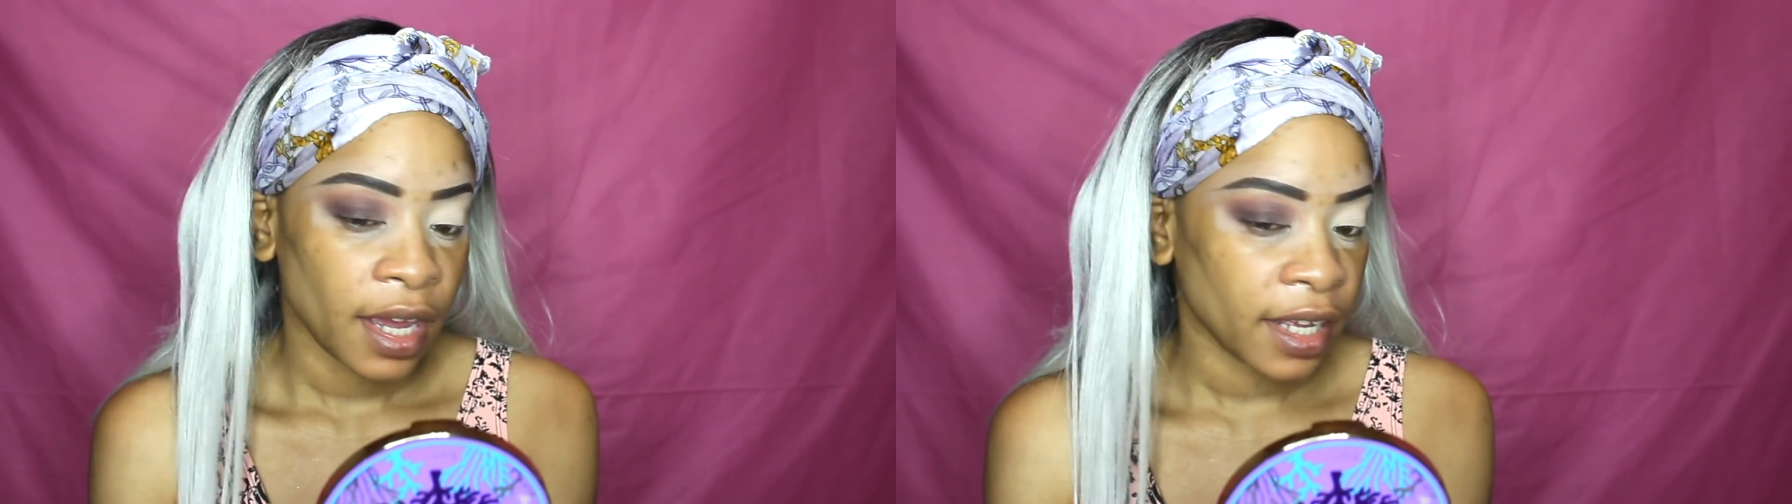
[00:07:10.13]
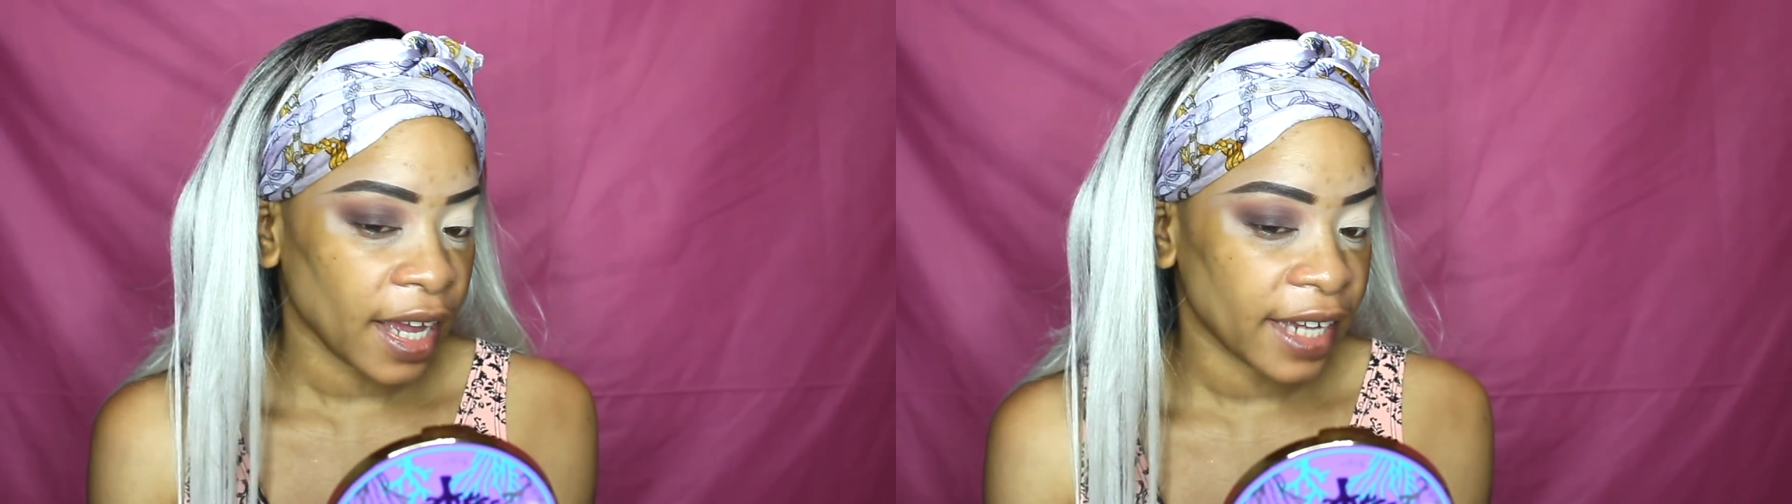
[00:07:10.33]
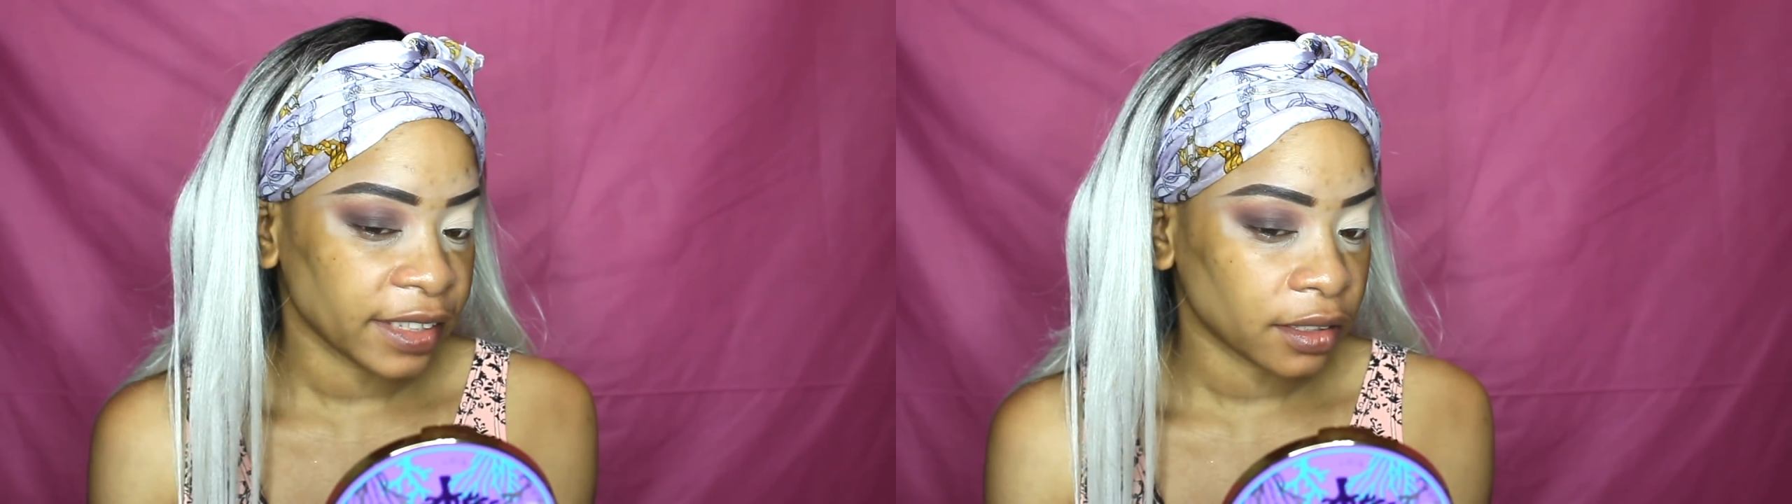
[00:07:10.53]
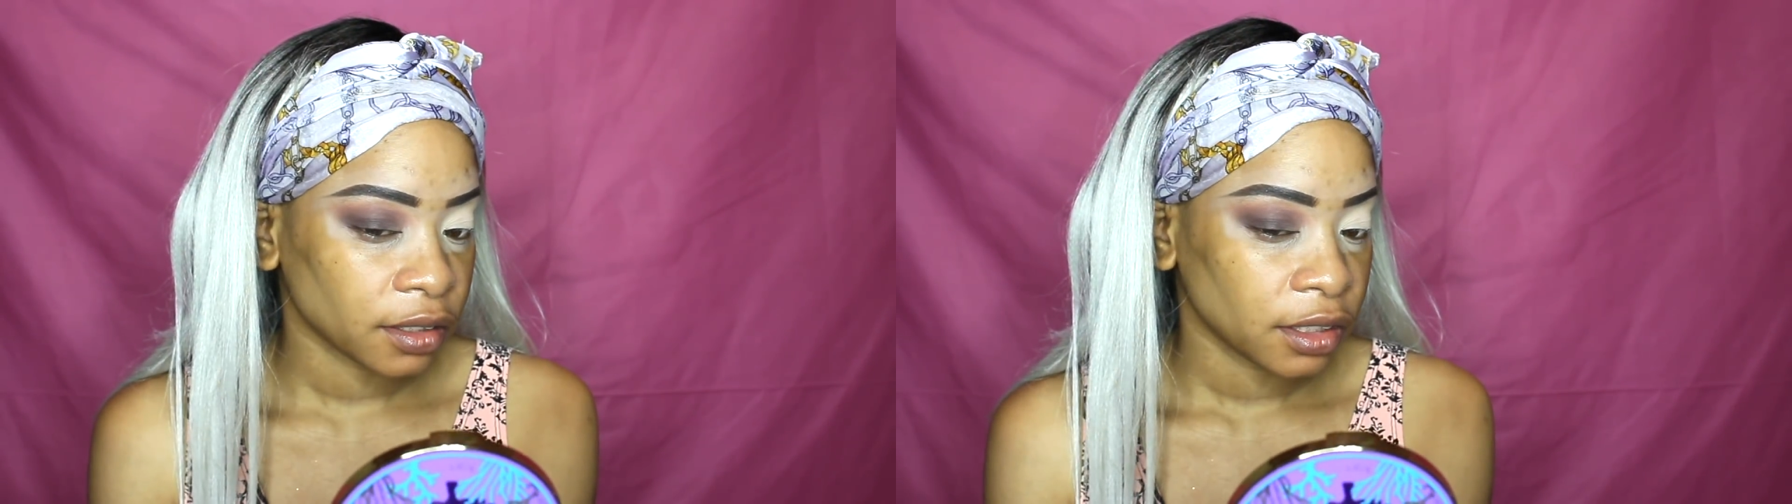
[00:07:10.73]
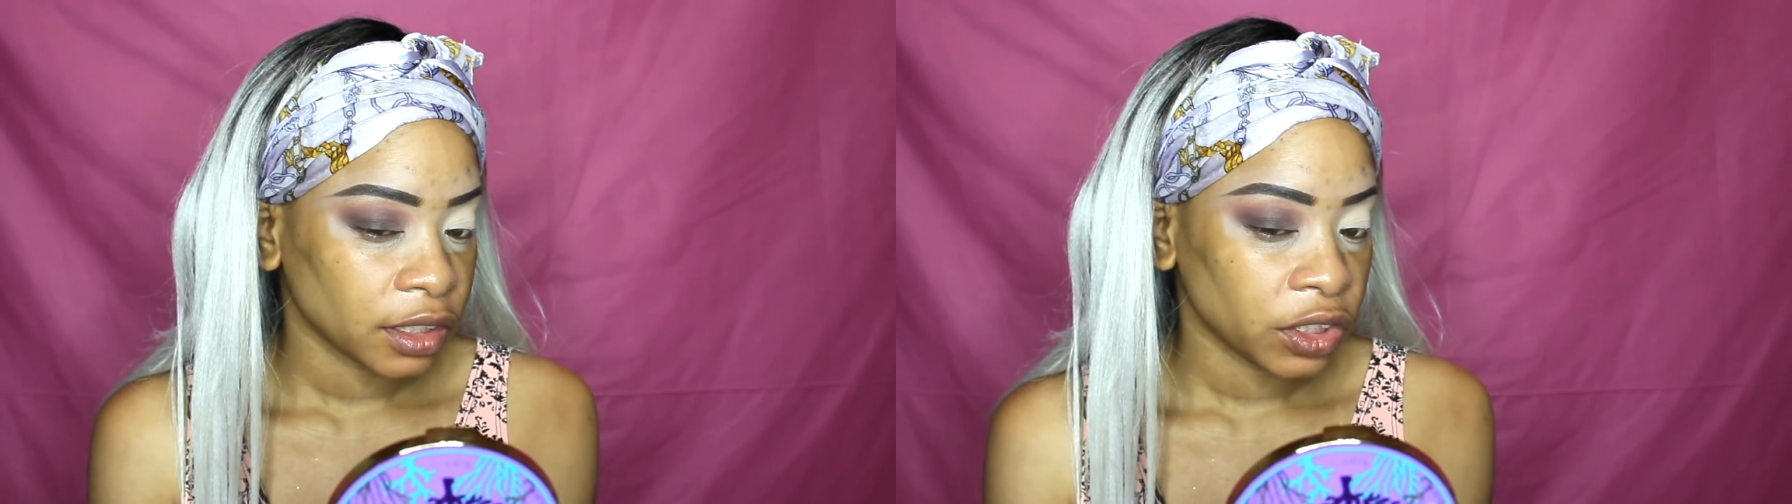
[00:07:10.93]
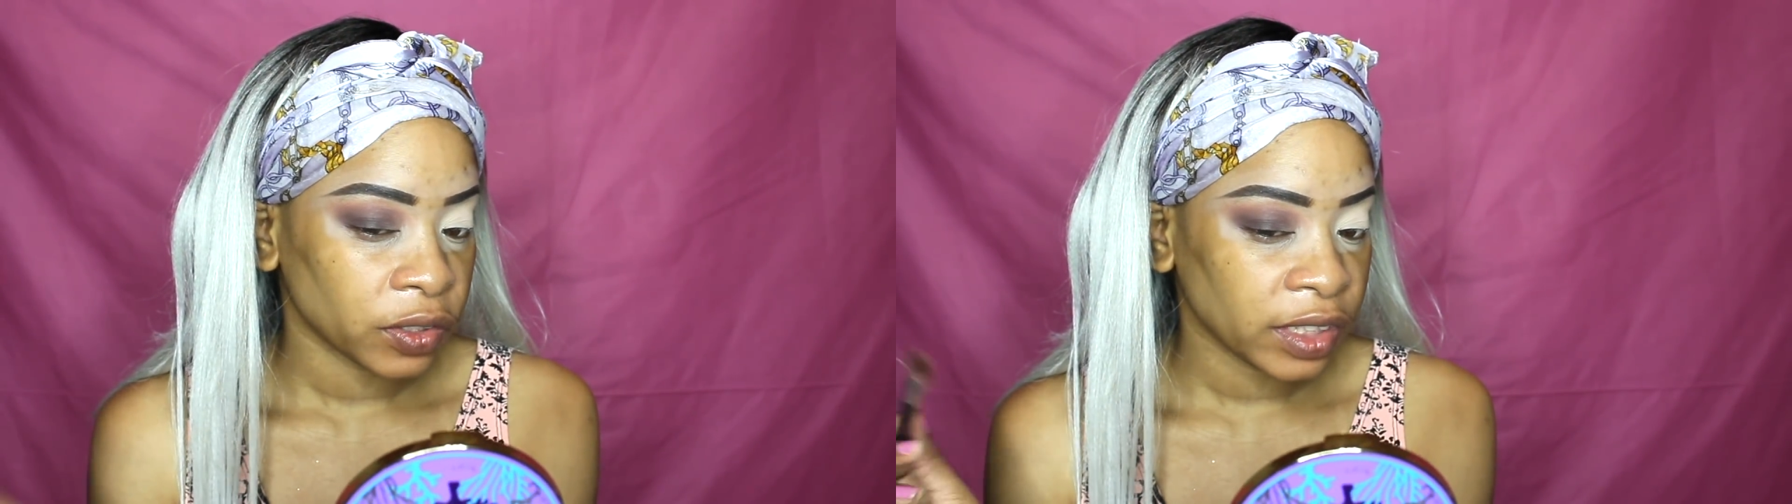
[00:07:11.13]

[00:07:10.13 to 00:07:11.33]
And guys, you're